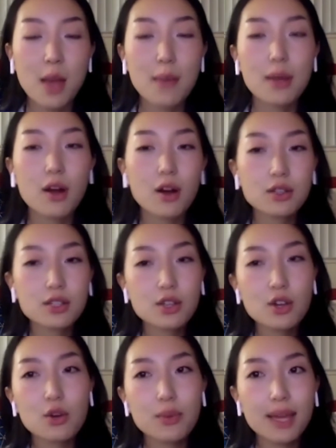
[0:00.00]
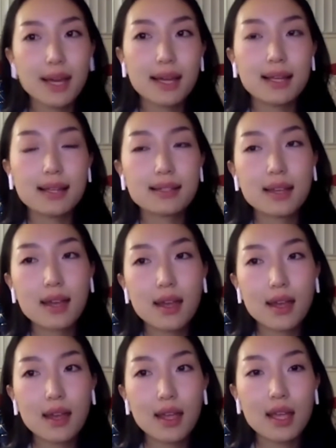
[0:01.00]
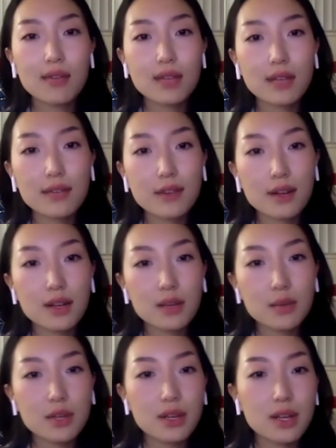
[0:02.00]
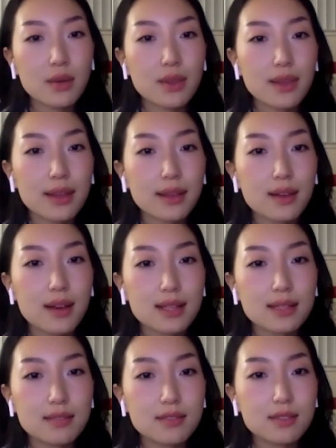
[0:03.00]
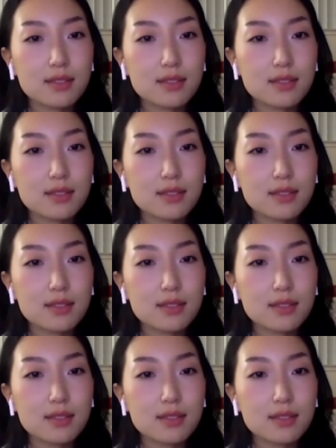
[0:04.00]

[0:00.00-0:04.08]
but also because even if you're a community with like lots of